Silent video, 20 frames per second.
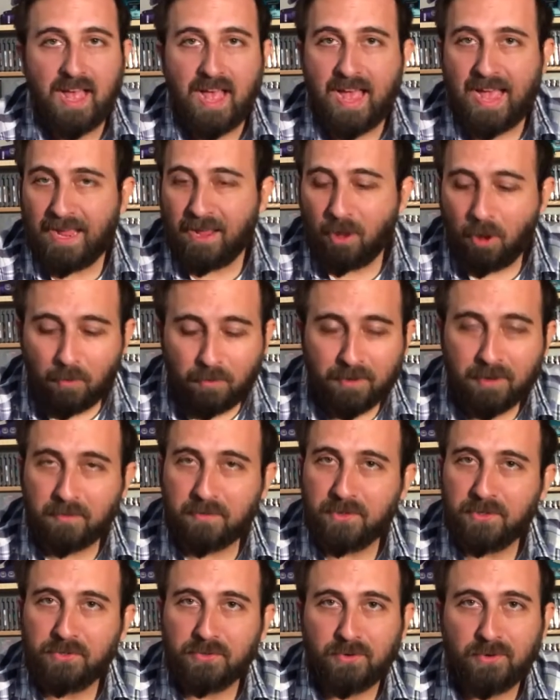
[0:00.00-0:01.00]
I open up
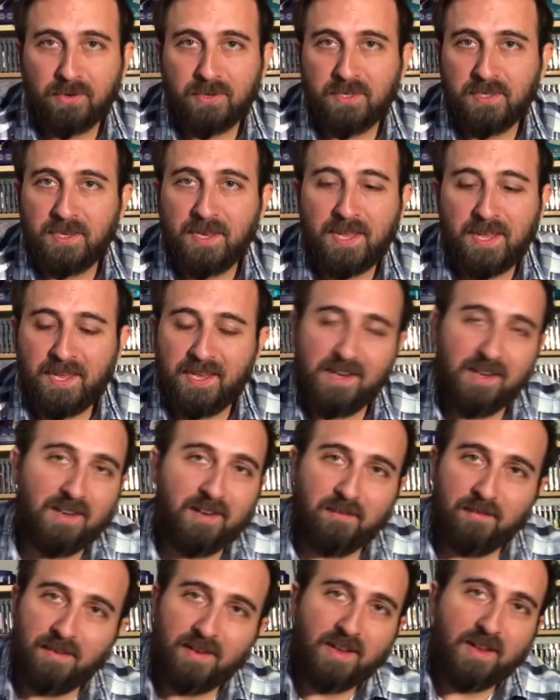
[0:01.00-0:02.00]
the drawers and
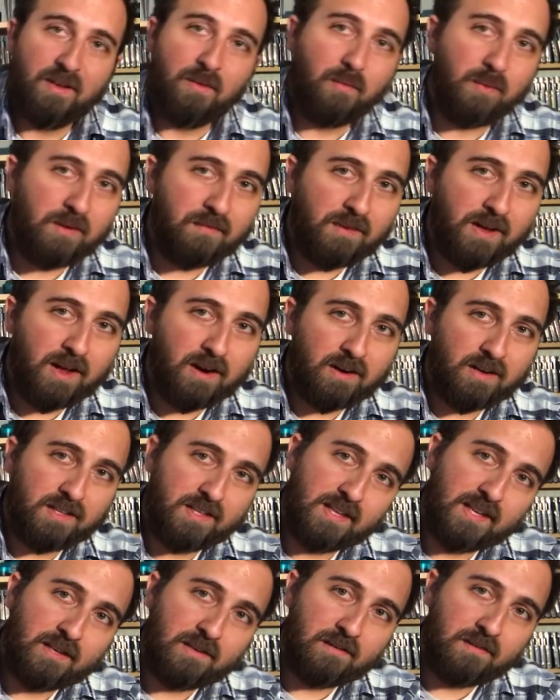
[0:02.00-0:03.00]
we've got
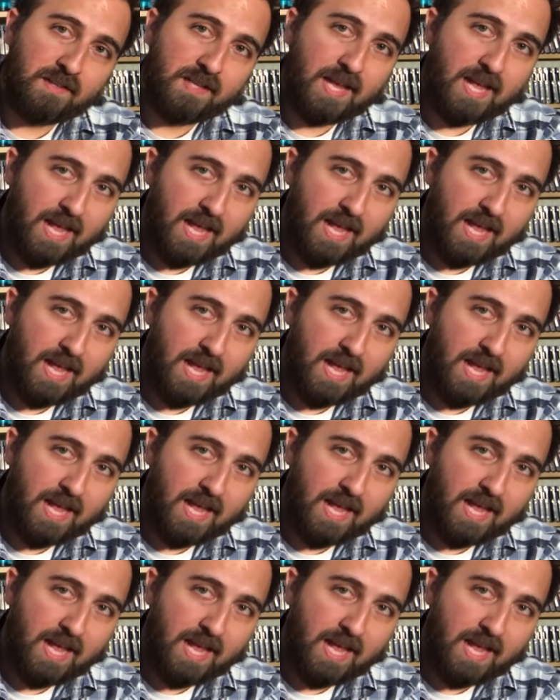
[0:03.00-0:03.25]
ourselves